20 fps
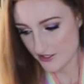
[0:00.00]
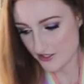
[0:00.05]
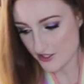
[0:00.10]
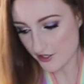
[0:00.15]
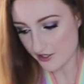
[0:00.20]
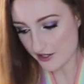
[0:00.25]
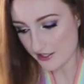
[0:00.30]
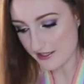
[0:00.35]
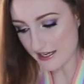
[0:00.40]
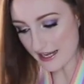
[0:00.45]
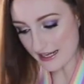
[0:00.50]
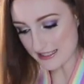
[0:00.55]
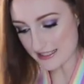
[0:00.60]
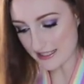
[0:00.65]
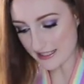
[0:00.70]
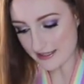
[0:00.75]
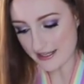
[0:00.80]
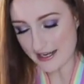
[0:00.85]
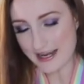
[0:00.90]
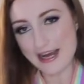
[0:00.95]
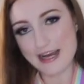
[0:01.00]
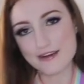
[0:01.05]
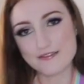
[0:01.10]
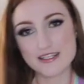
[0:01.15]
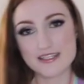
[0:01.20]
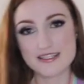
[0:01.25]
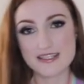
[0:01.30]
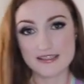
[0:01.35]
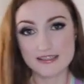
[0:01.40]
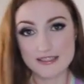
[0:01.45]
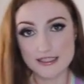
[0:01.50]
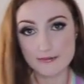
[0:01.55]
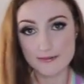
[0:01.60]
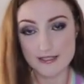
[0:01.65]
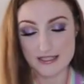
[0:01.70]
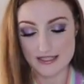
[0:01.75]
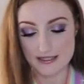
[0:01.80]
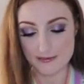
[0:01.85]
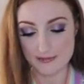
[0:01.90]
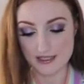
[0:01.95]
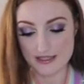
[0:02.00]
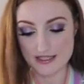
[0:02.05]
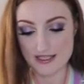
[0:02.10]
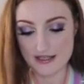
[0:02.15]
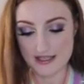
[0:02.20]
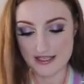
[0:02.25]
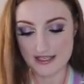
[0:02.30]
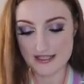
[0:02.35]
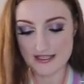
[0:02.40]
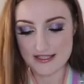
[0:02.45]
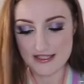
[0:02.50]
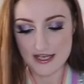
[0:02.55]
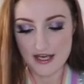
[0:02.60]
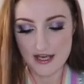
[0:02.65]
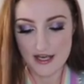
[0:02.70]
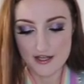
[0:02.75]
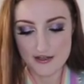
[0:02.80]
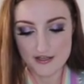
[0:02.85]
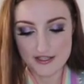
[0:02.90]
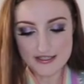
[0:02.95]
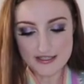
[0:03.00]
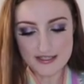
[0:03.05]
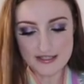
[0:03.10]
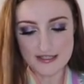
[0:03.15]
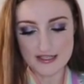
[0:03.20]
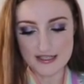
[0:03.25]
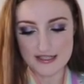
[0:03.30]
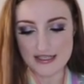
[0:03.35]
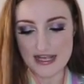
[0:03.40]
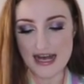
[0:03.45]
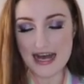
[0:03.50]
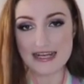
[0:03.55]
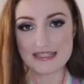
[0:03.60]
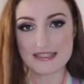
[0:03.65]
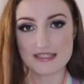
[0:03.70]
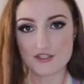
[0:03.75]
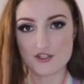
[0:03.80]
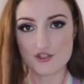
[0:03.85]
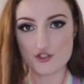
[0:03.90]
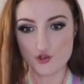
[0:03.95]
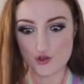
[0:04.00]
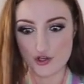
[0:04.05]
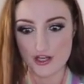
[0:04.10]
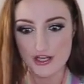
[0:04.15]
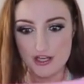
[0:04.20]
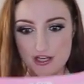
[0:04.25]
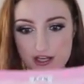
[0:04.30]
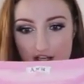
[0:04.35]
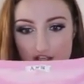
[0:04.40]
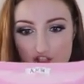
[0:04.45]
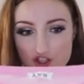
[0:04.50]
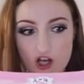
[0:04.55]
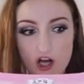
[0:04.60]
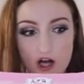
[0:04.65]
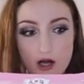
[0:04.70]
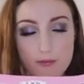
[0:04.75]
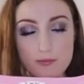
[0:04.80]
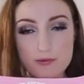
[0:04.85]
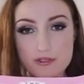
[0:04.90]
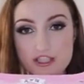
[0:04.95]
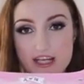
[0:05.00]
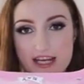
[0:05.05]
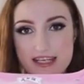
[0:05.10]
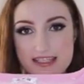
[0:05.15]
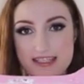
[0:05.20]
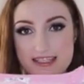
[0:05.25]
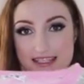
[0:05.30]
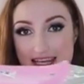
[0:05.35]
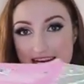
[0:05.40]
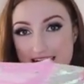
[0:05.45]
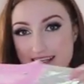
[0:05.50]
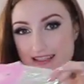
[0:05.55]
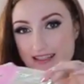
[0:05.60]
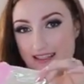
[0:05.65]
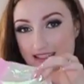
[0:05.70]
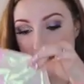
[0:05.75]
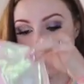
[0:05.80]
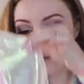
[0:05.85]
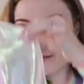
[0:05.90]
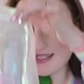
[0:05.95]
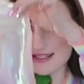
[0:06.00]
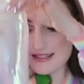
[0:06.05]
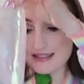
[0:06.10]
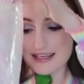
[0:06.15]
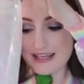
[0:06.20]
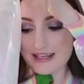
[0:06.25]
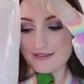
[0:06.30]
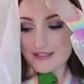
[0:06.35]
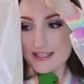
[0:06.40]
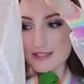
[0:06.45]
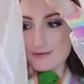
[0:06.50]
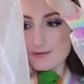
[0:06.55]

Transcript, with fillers: so the next thing that I have that's a little bit similar to this this is this acid sugar top, which has exactly the same sleeves